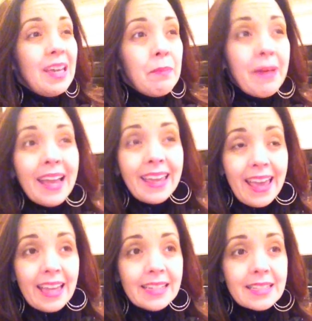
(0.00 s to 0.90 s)
In my
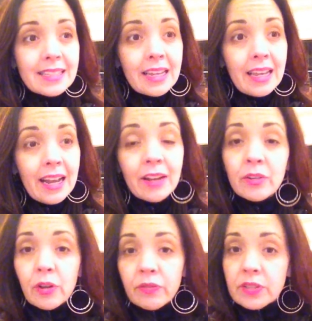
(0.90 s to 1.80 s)
case, and I
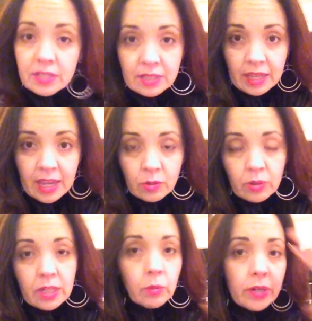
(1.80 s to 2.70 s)
don't know if this is the case
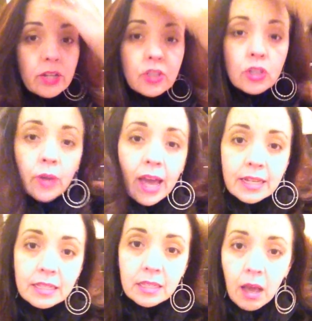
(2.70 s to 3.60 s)
with anyone else who
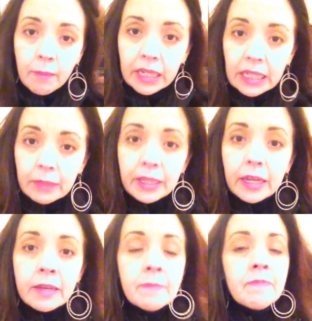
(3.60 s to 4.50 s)
has
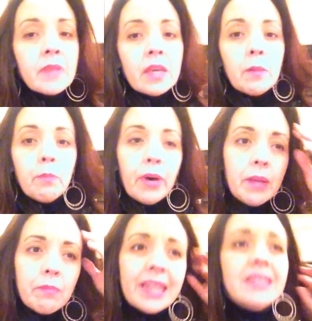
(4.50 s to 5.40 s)
anemia,
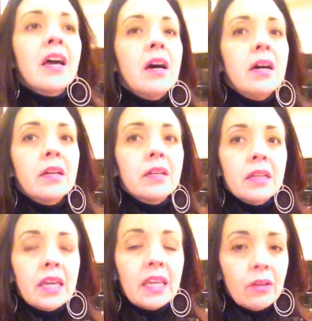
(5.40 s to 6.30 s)
but my tongue
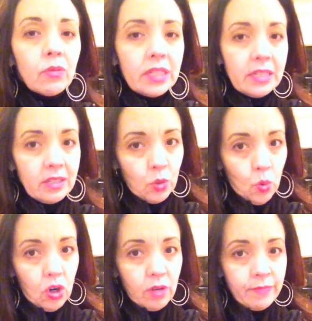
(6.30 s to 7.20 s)
can get really
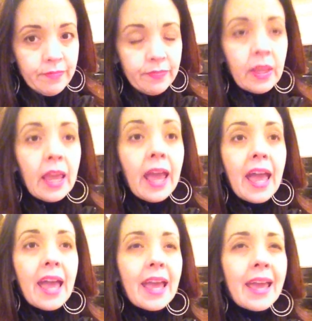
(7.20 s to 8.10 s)
sore.
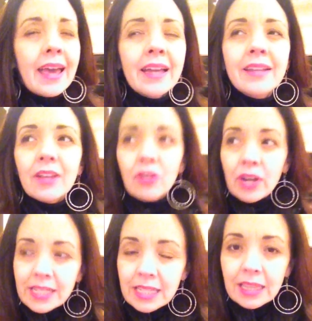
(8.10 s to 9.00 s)
And the
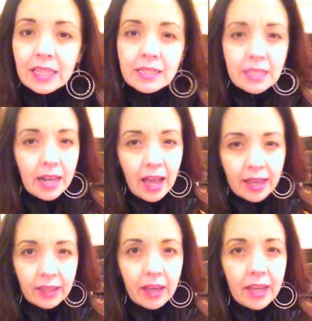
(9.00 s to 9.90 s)
crazy thing is that
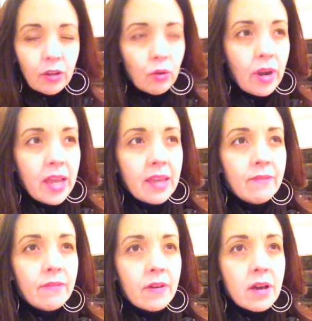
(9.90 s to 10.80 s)
I crave
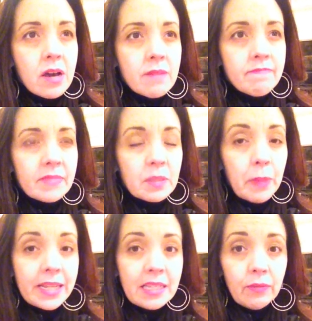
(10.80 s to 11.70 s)

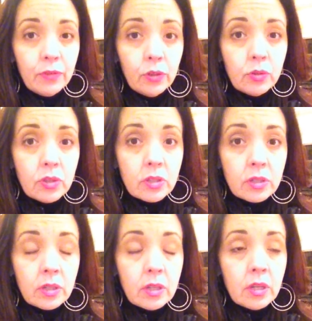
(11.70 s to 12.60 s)
spicy foods.
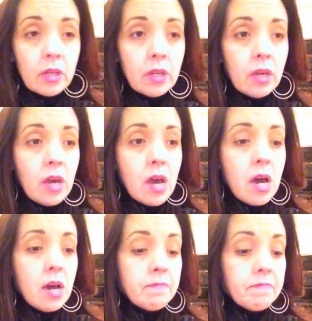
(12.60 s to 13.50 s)
I